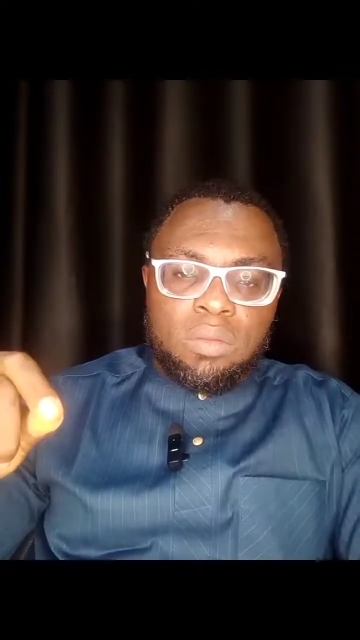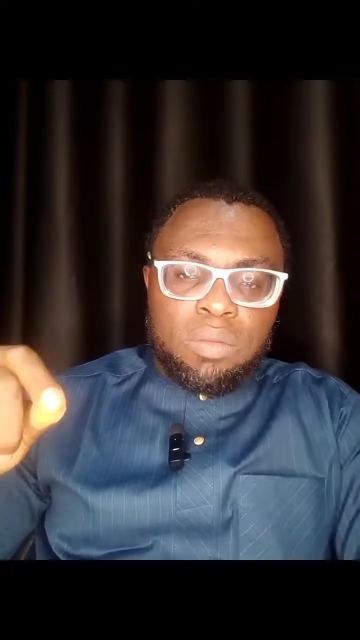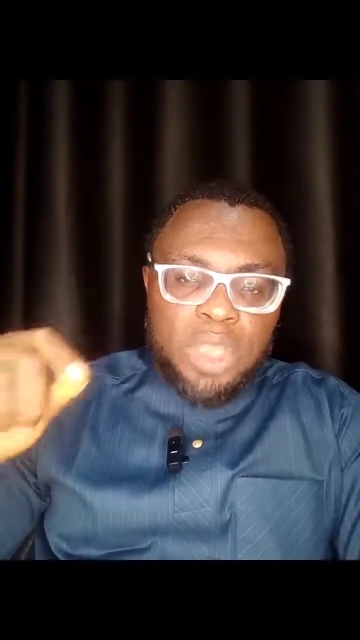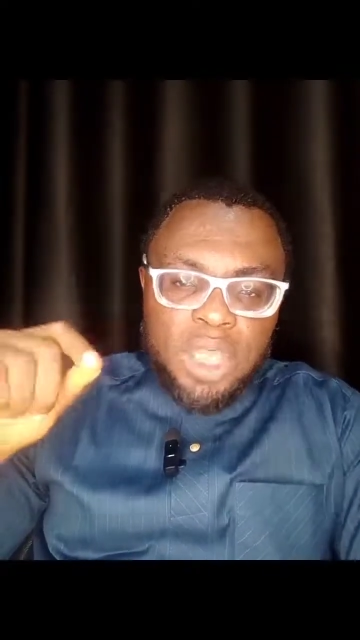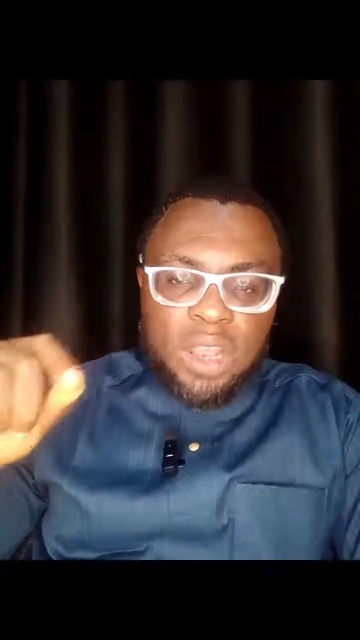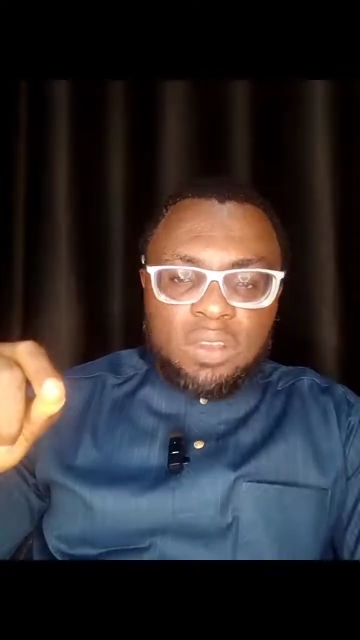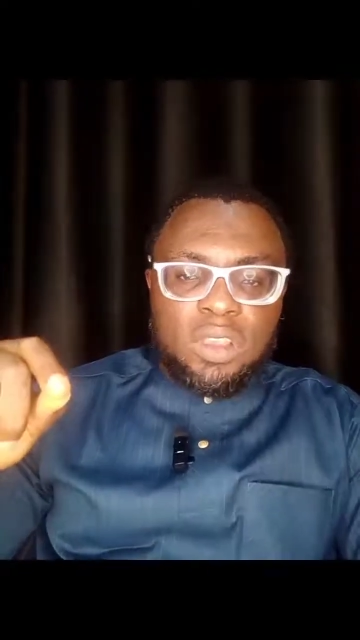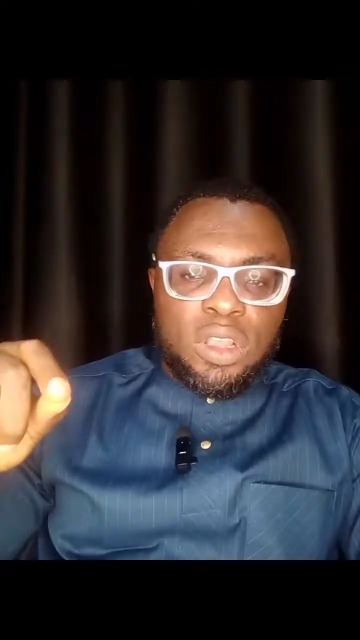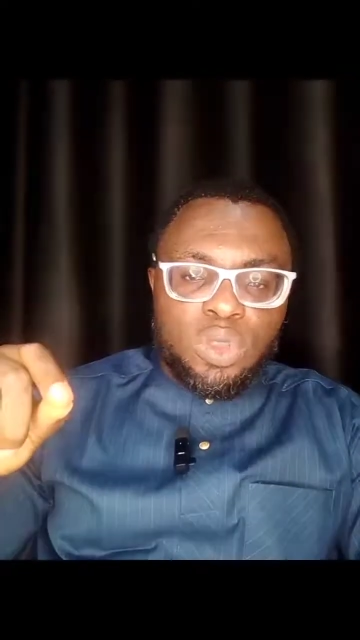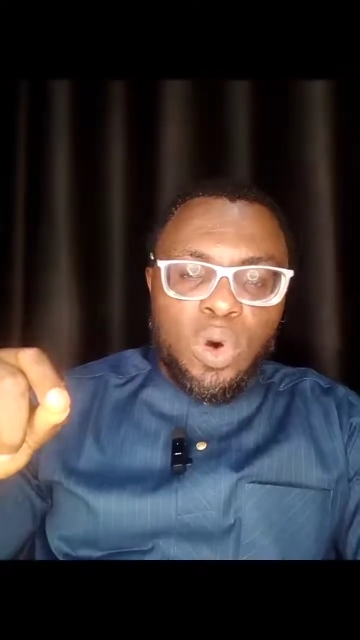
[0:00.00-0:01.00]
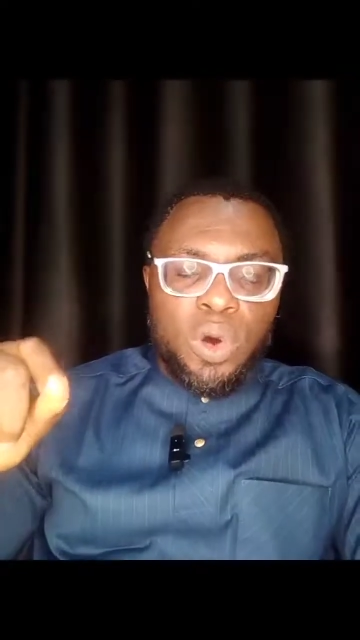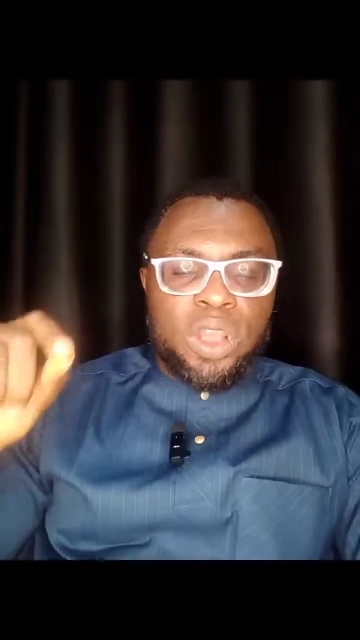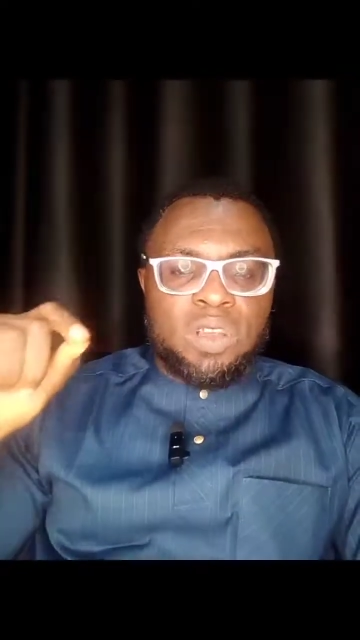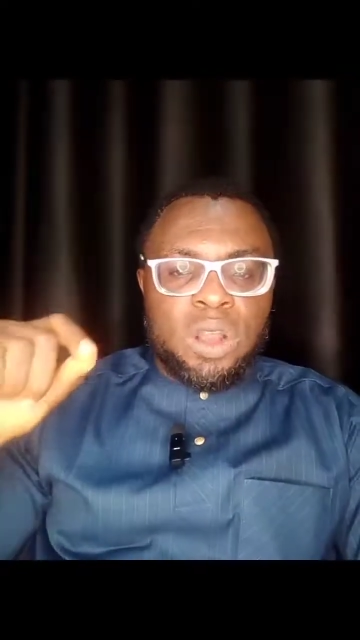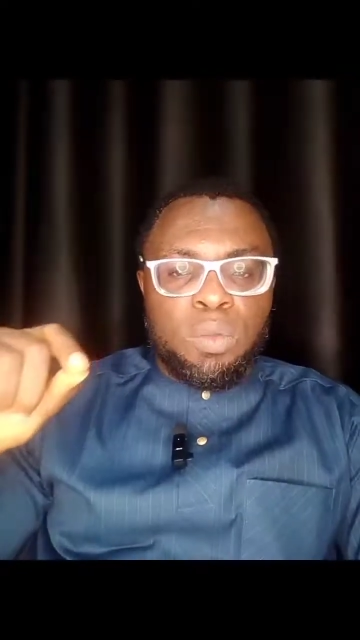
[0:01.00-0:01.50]
being a
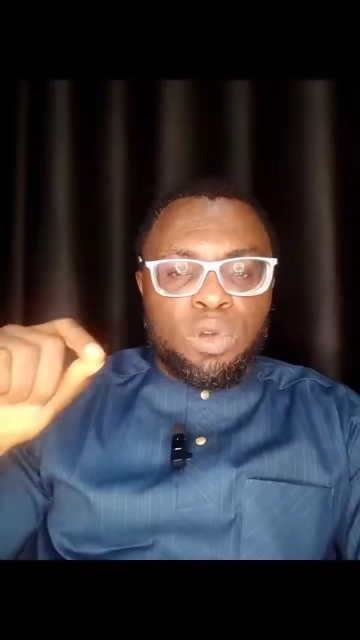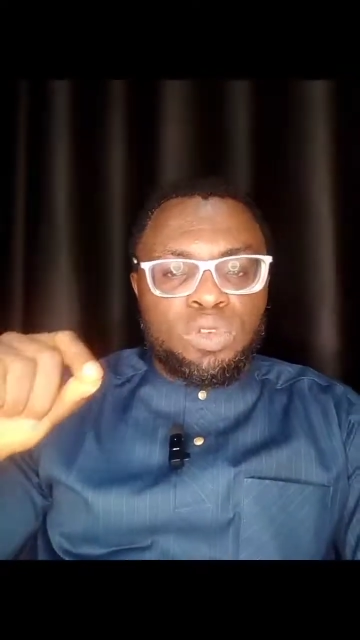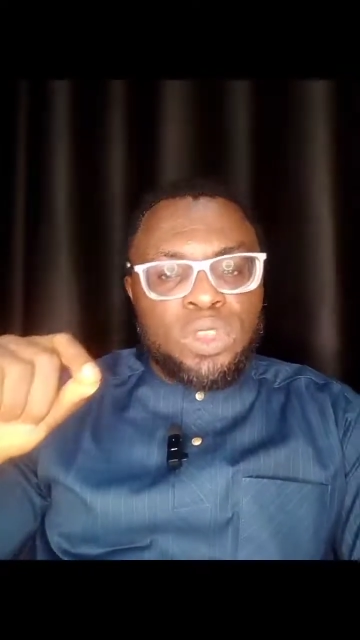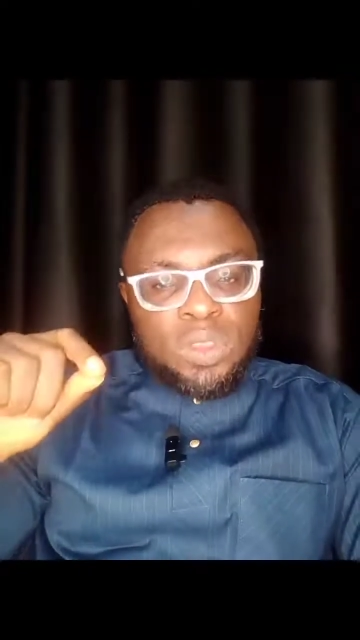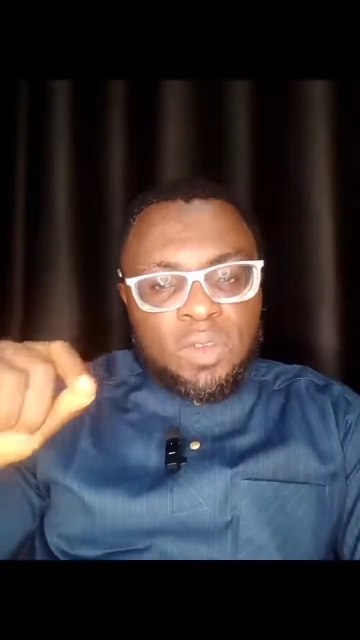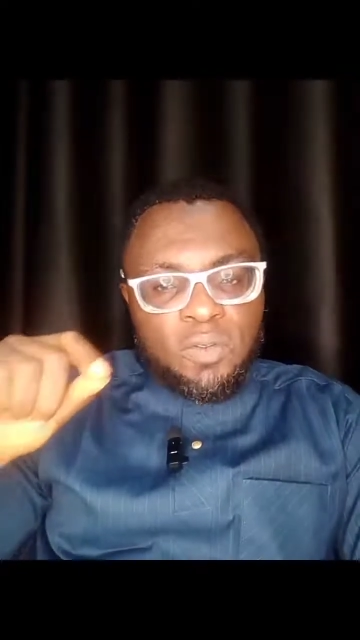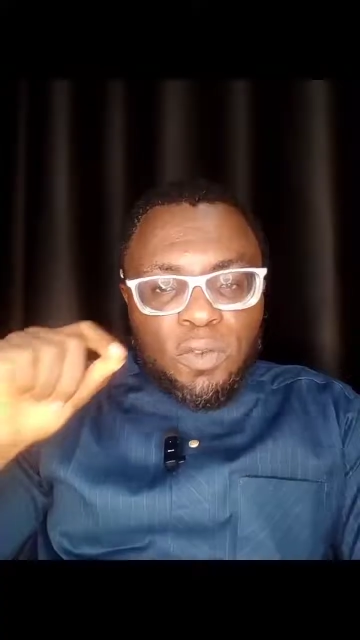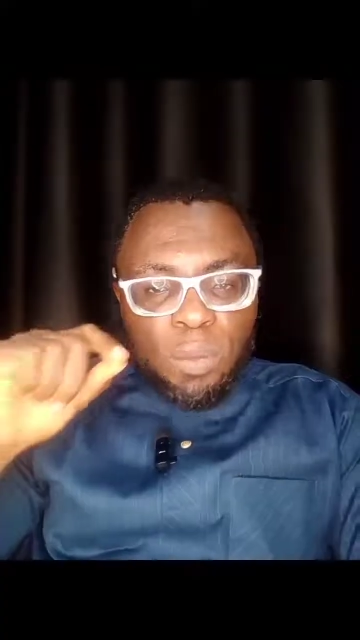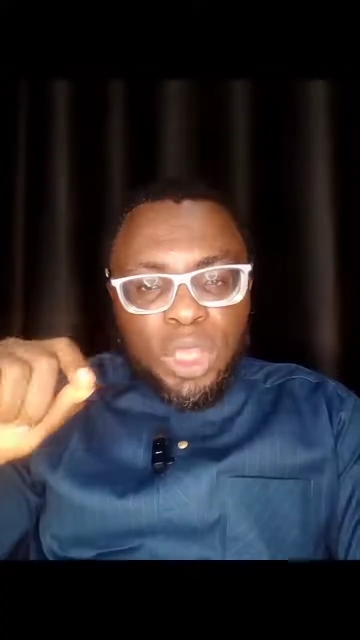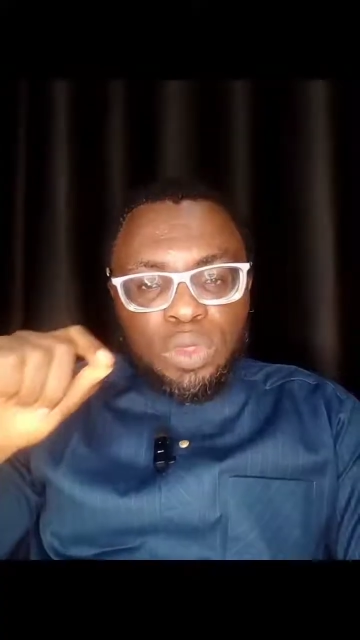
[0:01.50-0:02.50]
senator is an opportunity for